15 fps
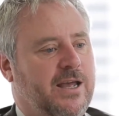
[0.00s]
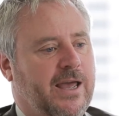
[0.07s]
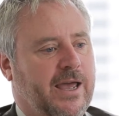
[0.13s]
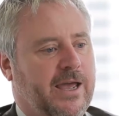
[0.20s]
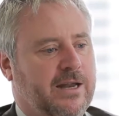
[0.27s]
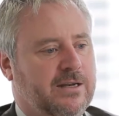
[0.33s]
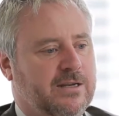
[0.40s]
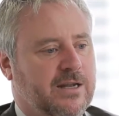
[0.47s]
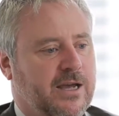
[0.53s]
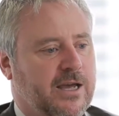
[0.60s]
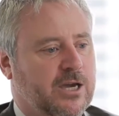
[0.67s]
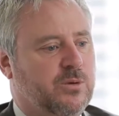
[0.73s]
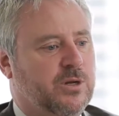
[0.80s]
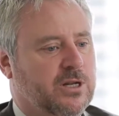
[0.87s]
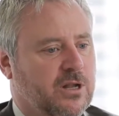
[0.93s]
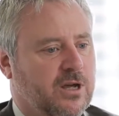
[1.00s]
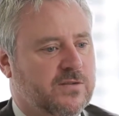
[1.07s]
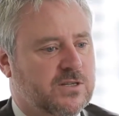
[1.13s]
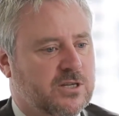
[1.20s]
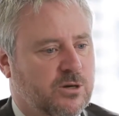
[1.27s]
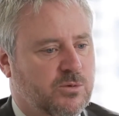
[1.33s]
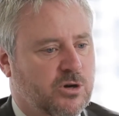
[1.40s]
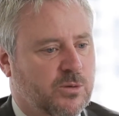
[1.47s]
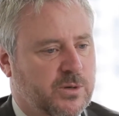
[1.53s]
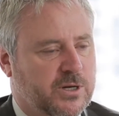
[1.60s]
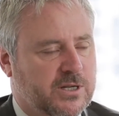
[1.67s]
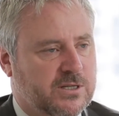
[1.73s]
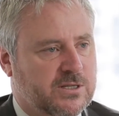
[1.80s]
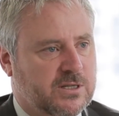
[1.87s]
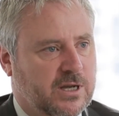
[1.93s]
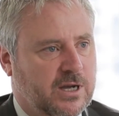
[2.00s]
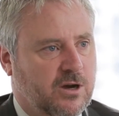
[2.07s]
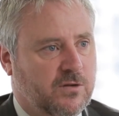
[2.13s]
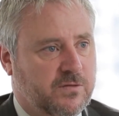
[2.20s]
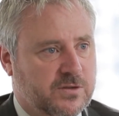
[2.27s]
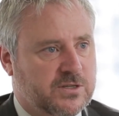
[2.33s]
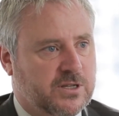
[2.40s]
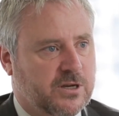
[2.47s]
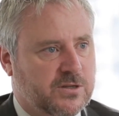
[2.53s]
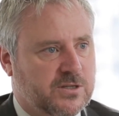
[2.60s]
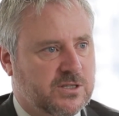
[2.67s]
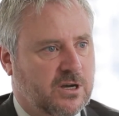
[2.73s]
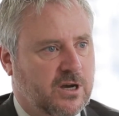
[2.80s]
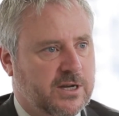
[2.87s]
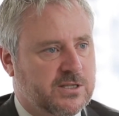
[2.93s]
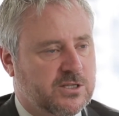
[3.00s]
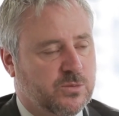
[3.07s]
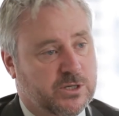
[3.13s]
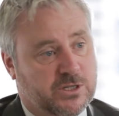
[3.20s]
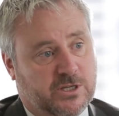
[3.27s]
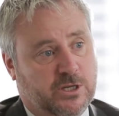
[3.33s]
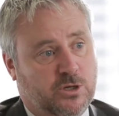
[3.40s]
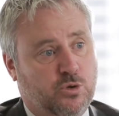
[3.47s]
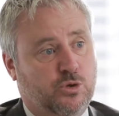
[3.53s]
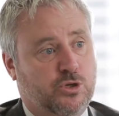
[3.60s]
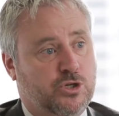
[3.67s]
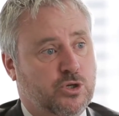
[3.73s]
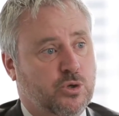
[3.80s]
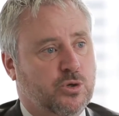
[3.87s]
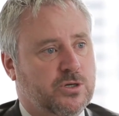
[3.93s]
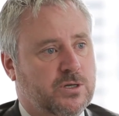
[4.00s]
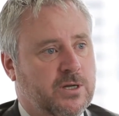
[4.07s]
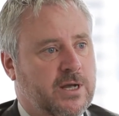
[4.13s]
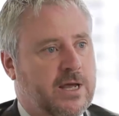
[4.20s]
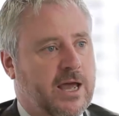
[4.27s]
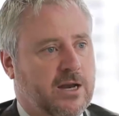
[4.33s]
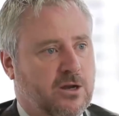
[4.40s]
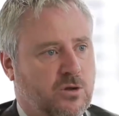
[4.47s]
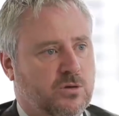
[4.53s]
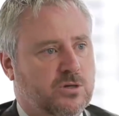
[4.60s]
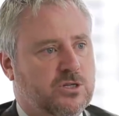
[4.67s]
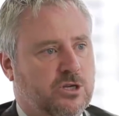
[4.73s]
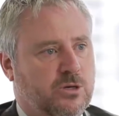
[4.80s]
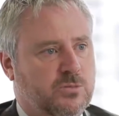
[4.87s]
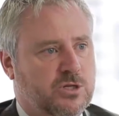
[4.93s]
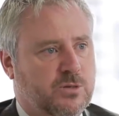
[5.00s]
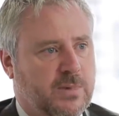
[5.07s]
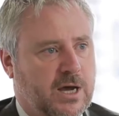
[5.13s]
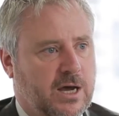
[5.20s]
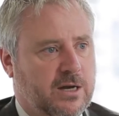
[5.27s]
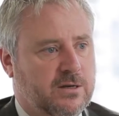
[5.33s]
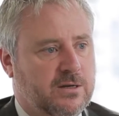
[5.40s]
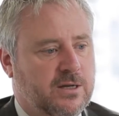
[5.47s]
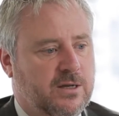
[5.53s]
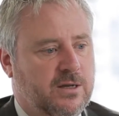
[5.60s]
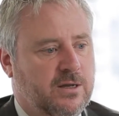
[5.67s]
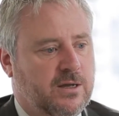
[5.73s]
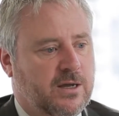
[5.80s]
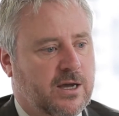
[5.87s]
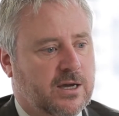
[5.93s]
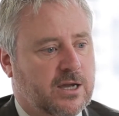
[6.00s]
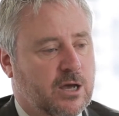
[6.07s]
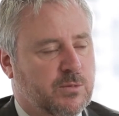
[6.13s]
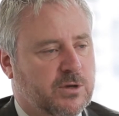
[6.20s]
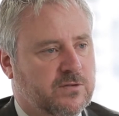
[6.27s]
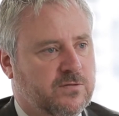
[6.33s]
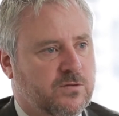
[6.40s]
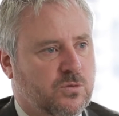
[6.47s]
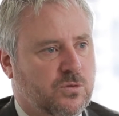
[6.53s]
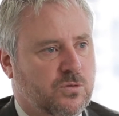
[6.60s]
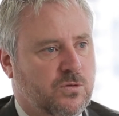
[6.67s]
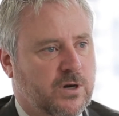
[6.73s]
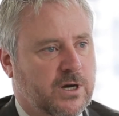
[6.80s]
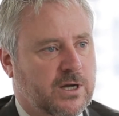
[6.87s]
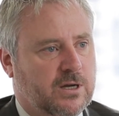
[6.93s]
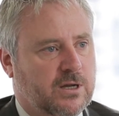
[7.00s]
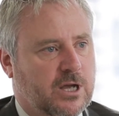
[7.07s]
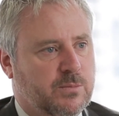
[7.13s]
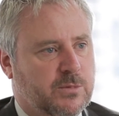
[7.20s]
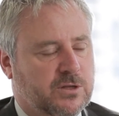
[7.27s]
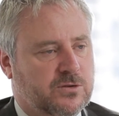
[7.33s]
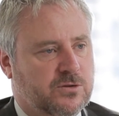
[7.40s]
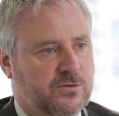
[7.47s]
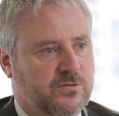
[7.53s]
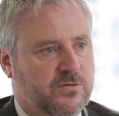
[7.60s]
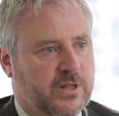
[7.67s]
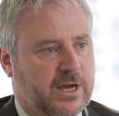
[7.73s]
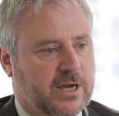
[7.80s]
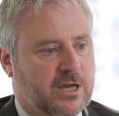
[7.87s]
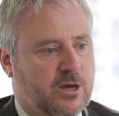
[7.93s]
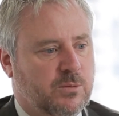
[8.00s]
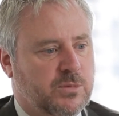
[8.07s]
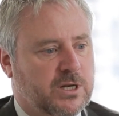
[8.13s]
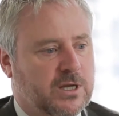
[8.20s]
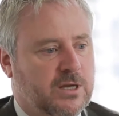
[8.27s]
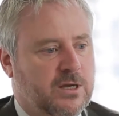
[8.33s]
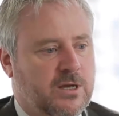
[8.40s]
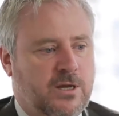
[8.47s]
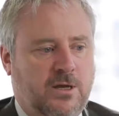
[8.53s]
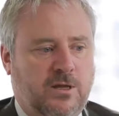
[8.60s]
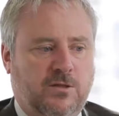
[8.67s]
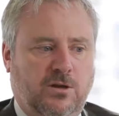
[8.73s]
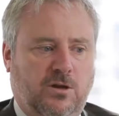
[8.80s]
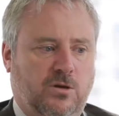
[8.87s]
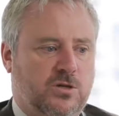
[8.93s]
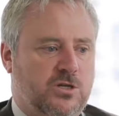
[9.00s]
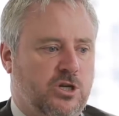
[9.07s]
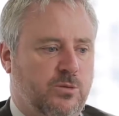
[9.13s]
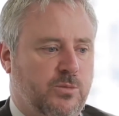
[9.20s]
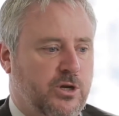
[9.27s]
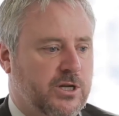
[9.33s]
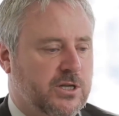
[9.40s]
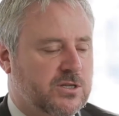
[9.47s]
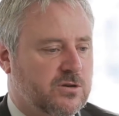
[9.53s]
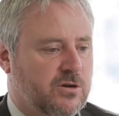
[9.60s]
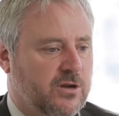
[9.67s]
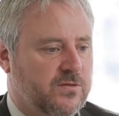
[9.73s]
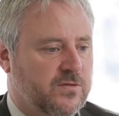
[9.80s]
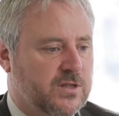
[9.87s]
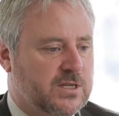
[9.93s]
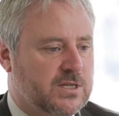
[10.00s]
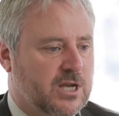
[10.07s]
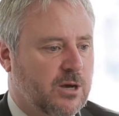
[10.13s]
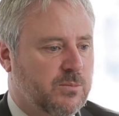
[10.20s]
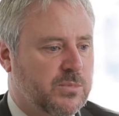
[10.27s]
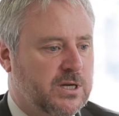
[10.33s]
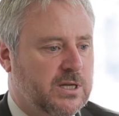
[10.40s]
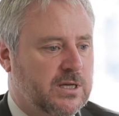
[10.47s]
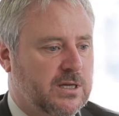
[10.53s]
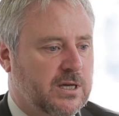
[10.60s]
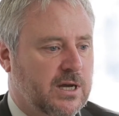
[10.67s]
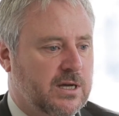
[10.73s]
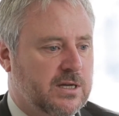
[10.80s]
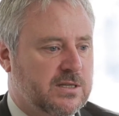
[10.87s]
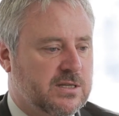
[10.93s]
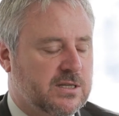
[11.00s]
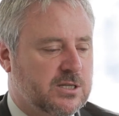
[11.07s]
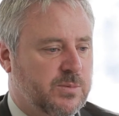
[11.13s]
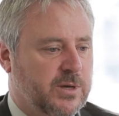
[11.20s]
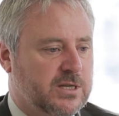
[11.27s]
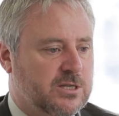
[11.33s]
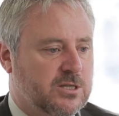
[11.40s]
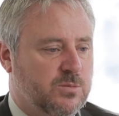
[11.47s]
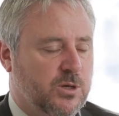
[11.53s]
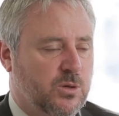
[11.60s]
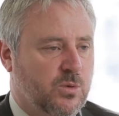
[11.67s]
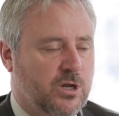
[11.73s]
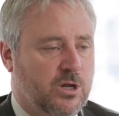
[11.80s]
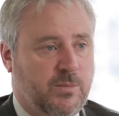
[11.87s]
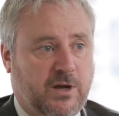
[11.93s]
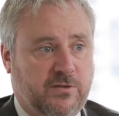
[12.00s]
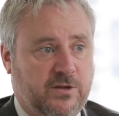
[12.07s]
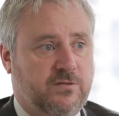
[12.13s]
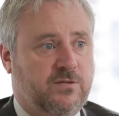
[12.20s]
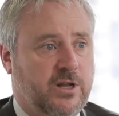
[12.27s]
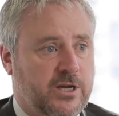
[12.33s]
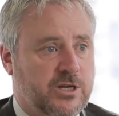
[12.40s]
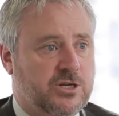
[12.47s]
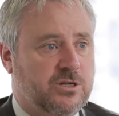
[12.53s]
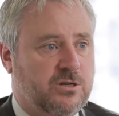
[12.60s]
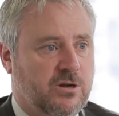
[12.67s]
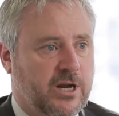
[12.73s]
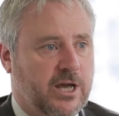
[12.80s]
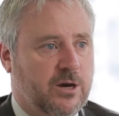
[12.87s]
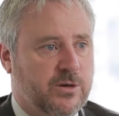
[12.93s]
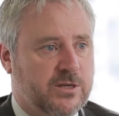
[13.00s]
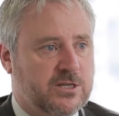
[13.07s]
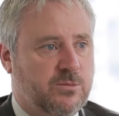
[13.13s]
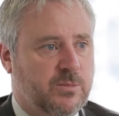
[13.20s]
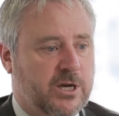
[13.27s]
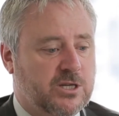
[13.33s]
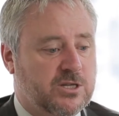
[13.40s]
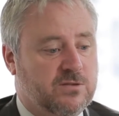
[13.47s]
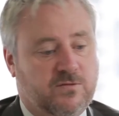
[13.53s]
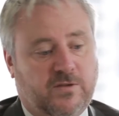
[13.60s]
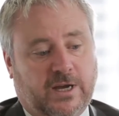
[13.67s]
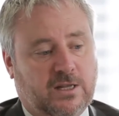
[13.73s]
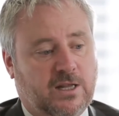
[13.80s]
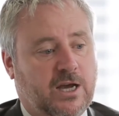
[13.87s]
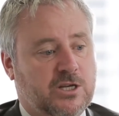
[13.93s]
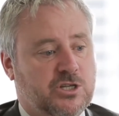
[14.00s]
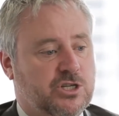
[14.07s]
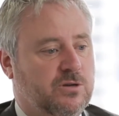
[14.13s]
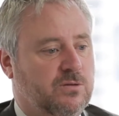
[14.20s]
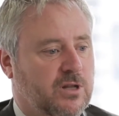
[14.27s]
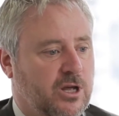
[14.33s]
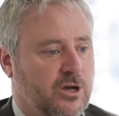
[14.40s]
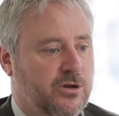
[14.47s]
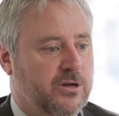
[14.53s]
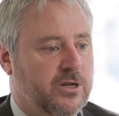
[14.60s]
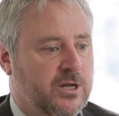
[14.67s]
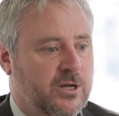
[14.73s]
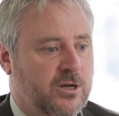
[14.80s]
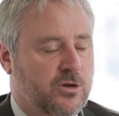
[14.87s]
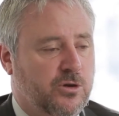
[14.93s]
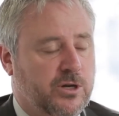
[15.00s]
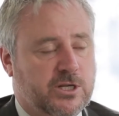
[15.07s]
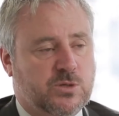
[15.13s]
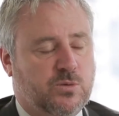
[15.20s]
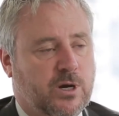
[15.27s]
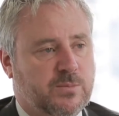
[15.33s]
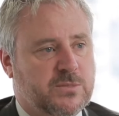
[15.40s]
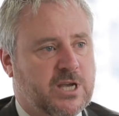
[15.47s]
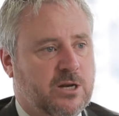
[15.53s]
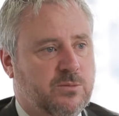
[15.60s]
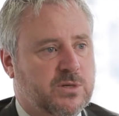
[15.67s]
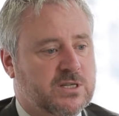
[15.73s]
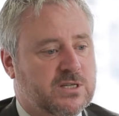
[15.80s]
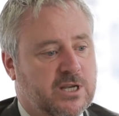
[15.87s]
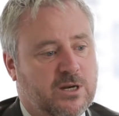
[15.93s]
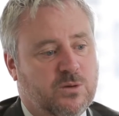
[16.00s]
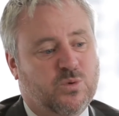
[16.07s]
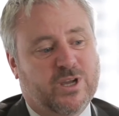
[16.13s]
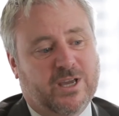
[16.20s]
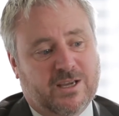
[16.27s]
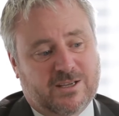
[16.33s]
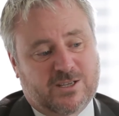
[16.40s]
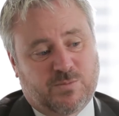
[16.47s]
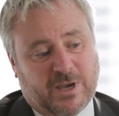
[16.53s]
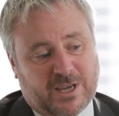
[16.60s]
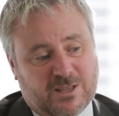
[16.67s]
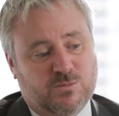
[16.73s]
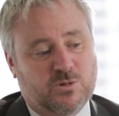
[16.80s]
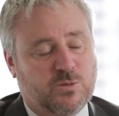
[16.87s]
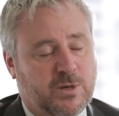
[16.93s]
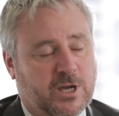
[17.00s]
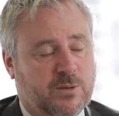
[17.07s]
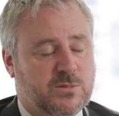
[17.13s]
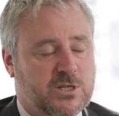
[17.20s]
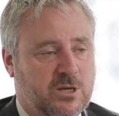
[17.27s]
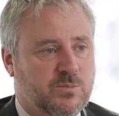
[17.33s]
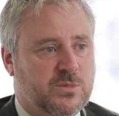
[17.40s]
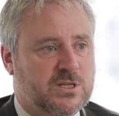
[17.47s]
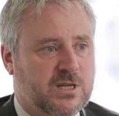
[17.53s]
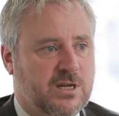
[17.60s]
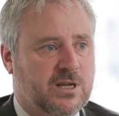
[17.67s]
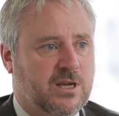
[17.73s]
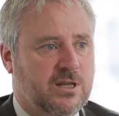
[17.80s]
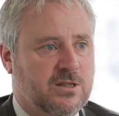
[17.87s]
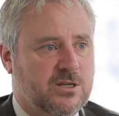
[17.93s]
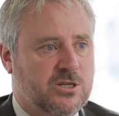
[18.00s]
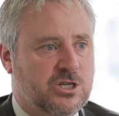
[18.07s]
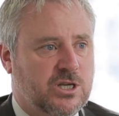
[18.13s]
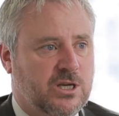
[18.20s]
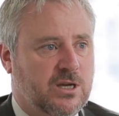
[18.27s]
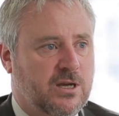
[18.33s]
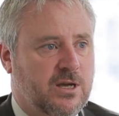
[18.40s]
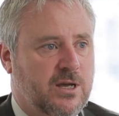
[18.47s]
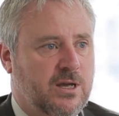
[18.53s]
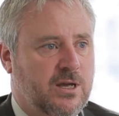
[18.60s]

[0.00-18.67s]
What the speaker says: and Equity Lifestyle Properties offers those sites. So we see good short and long-term demand coming through for that company. The long-term earnings growth for this company is expected to be well above inflation on our estimations. In fact, last year alone, earnings were up 10%. We expect them to be up 10% again this year,